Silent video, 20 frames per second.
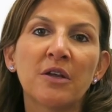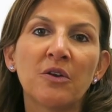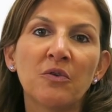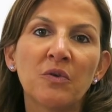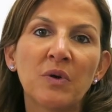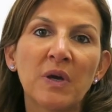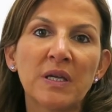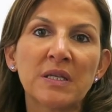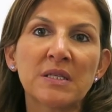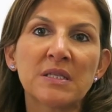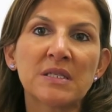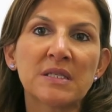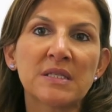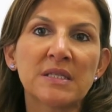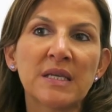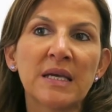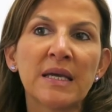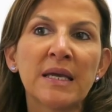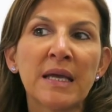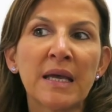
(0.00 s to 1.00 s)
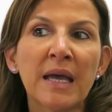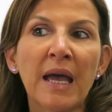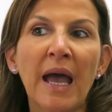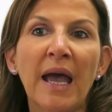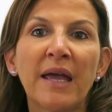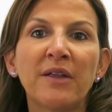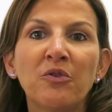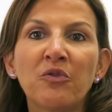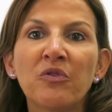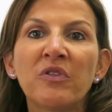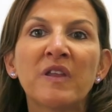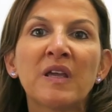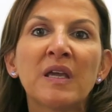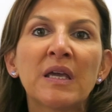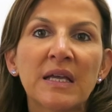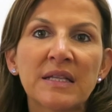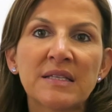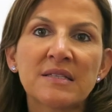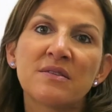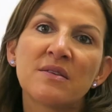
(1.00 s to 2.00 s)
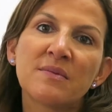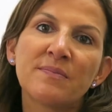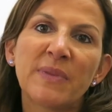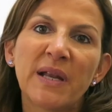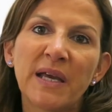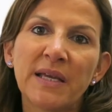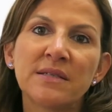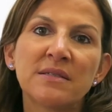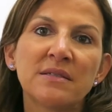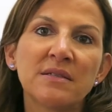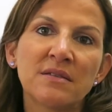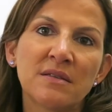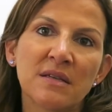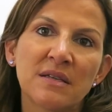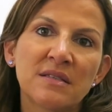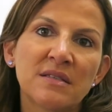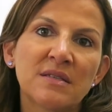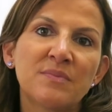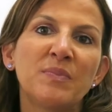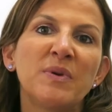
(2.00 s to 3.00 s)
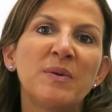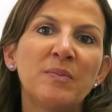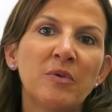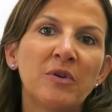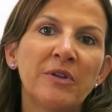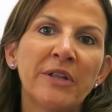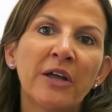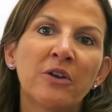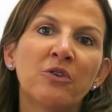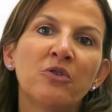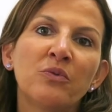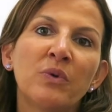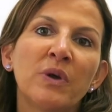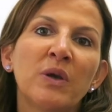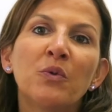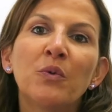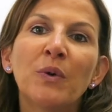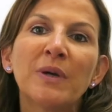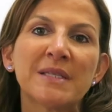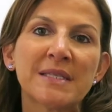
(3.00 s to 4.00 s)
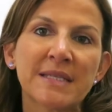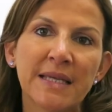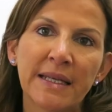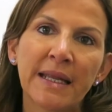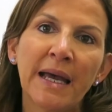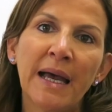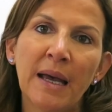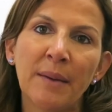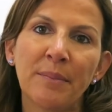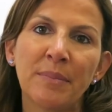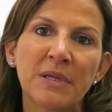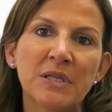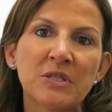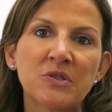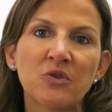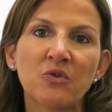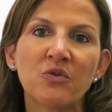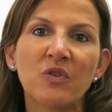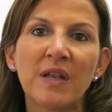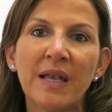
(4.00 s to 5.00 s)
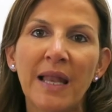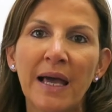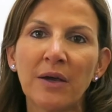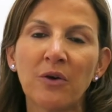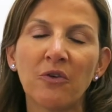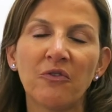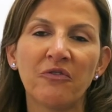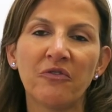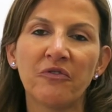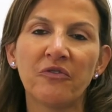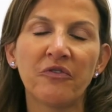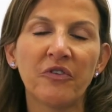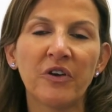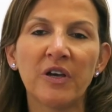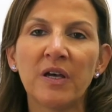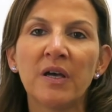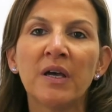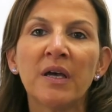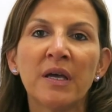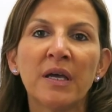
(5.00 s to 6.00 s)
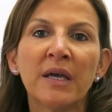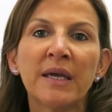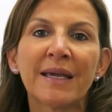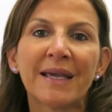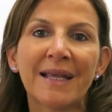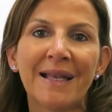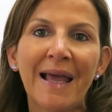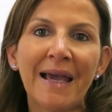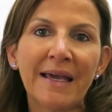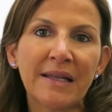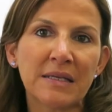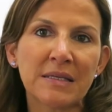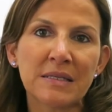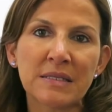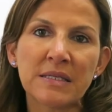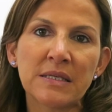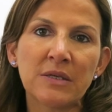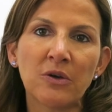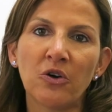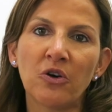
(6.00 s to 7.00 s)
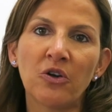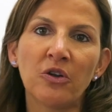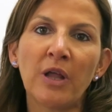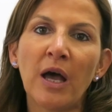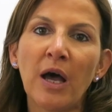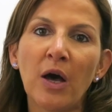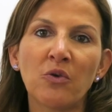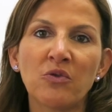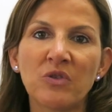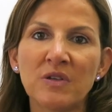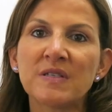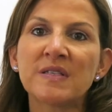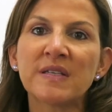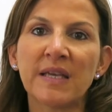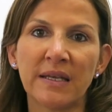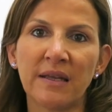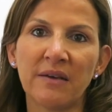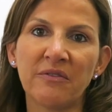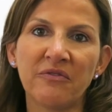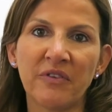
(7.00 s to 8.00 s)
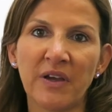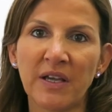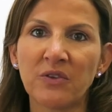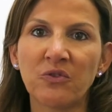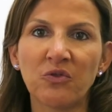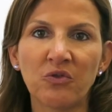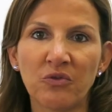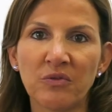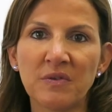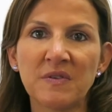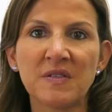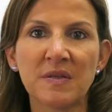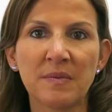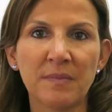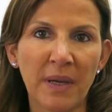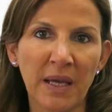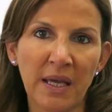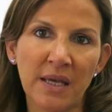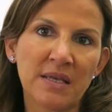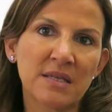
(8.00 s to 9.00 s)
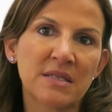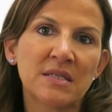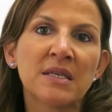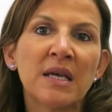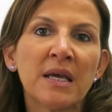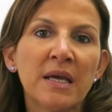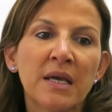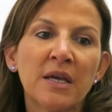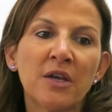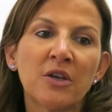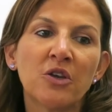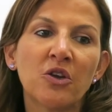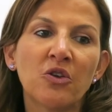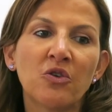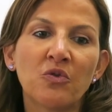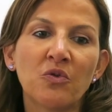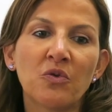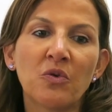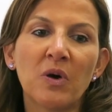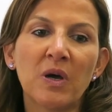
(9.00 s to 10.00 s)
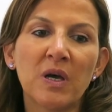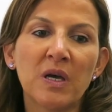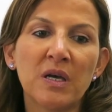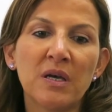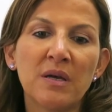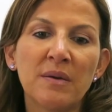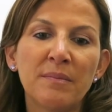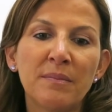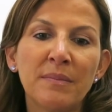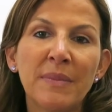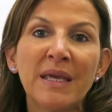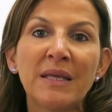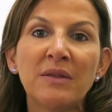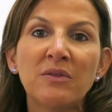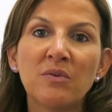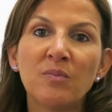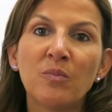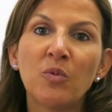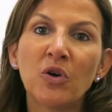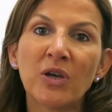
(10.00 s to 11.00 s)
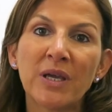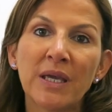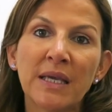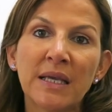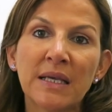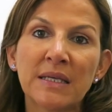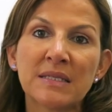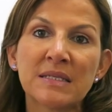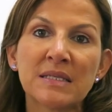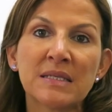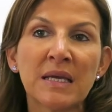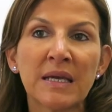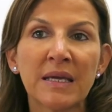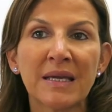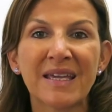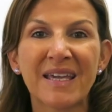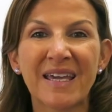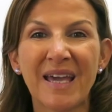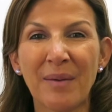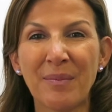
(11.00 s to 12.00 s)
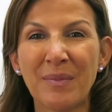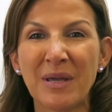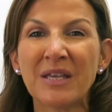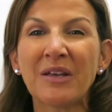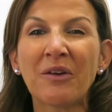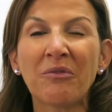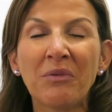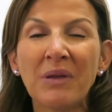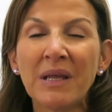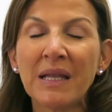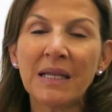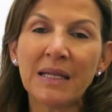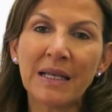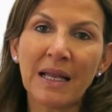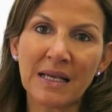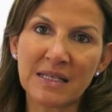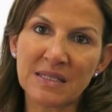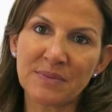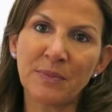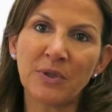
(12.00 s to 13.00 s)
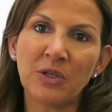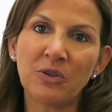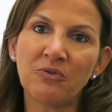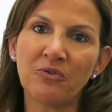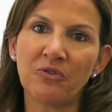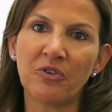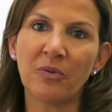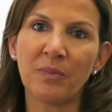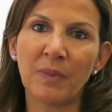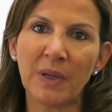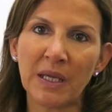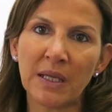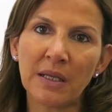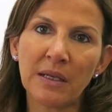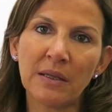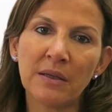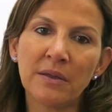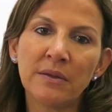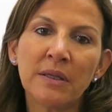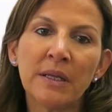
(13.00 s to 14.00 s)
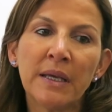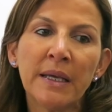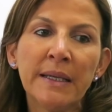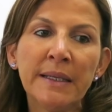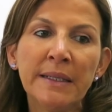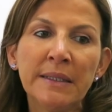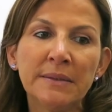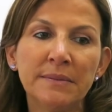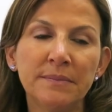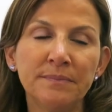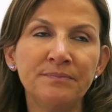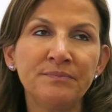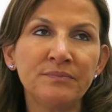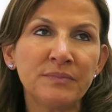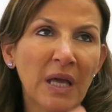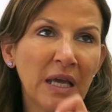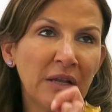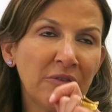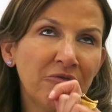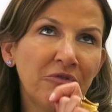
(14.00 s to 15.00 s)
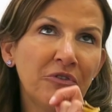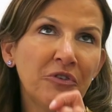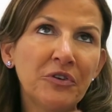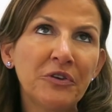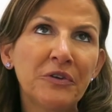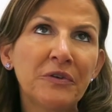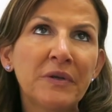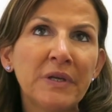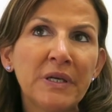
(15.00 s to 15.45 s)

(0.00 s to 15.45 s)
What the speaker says: You know, it's I don't think it's the Brexit, it's people not knowing what's going to happen. So the lack of clarity on how this can affect tourism has, you know, made the bookings coming really last minute from England. And for